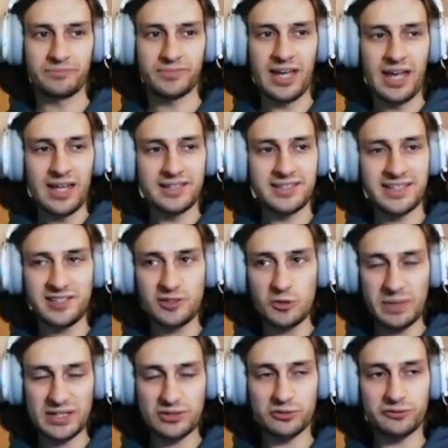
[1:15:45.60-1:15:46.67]
Scissor
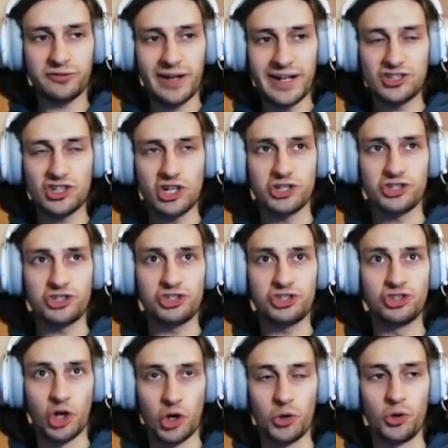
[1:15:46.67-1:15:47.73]
beetle fights are
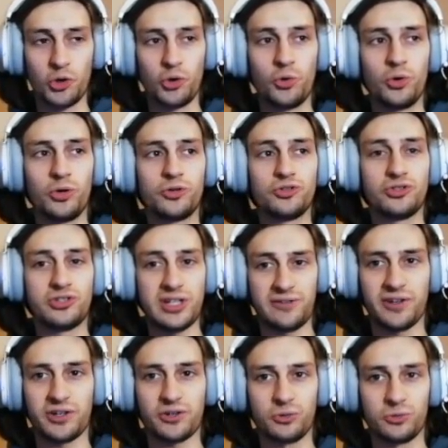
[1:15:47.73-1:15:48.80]
so
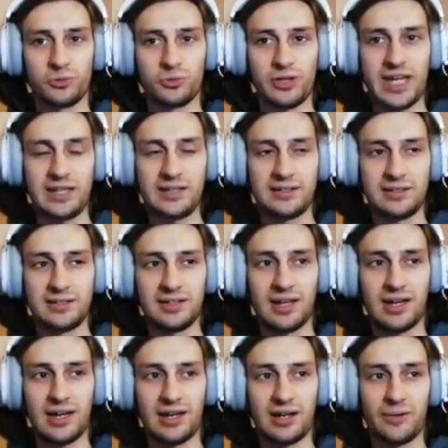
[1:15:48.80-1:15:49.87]
difficult in
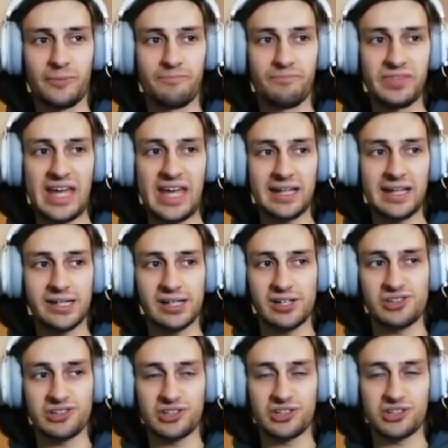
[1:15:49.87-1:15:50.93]

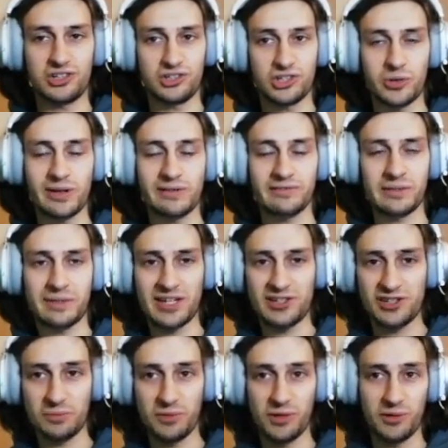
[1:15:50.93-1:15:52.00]
Glitchless because you don't have the
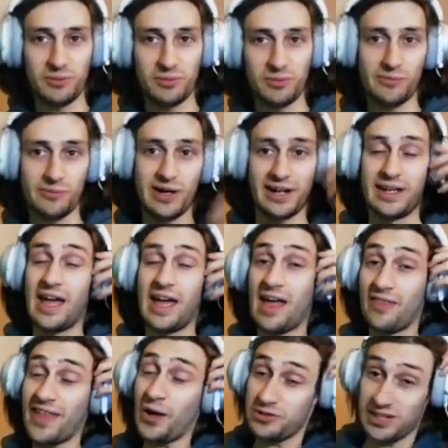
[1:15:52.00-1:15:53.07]
magic boomerang. That
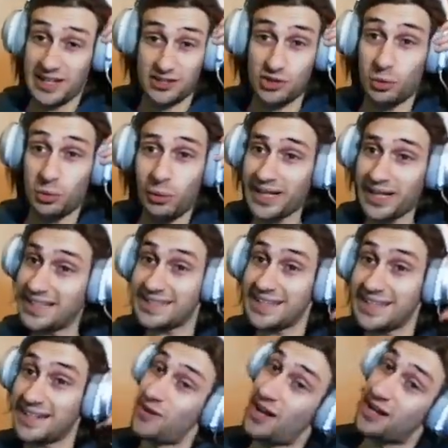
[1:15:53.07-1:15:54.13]
was like 20 seconds
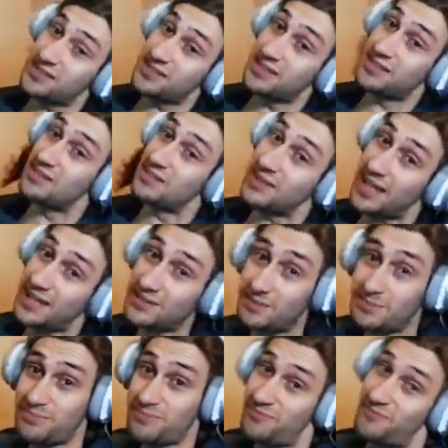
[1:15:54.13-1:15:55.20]
faster, dude. That's
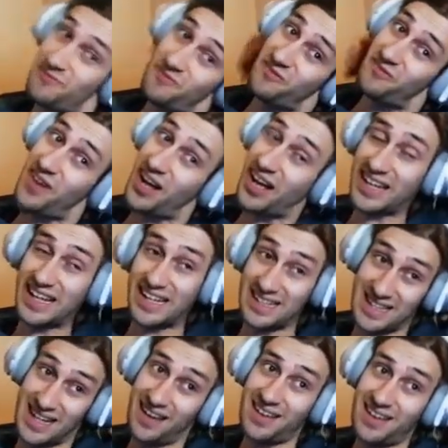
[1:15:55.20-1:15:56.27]

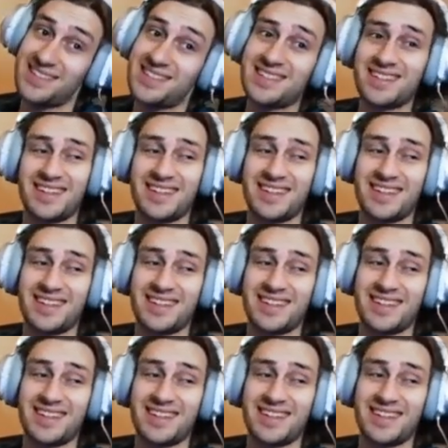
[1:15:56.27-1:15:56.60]
fucking nuts.